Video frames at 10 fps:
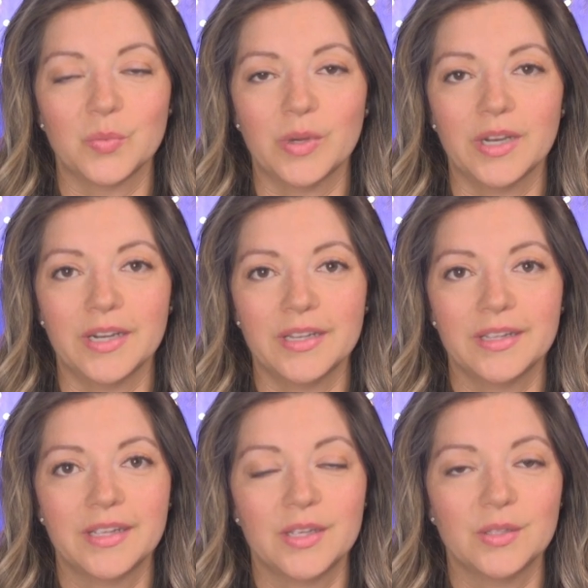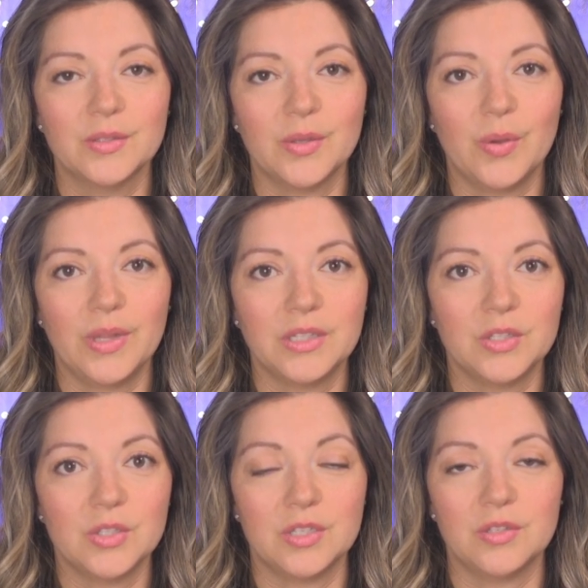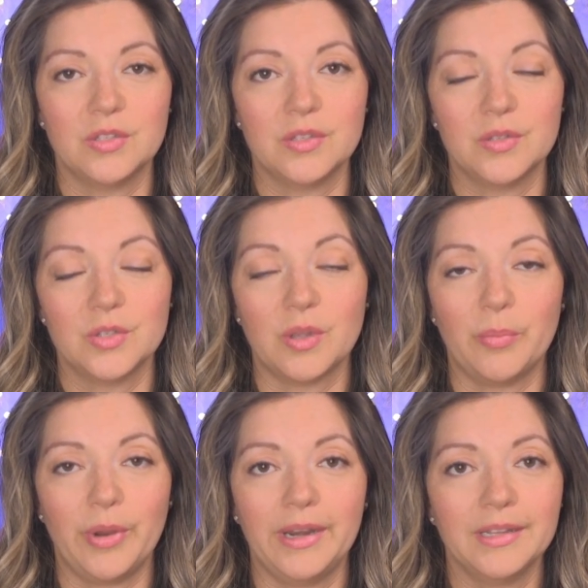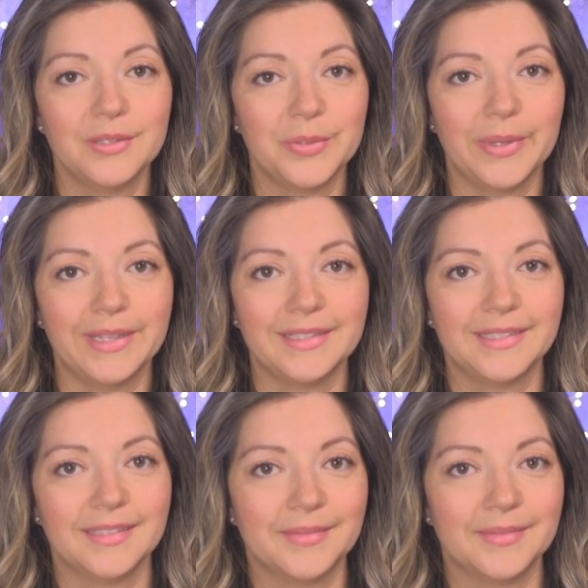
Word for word: Word. So let's just jump right into it.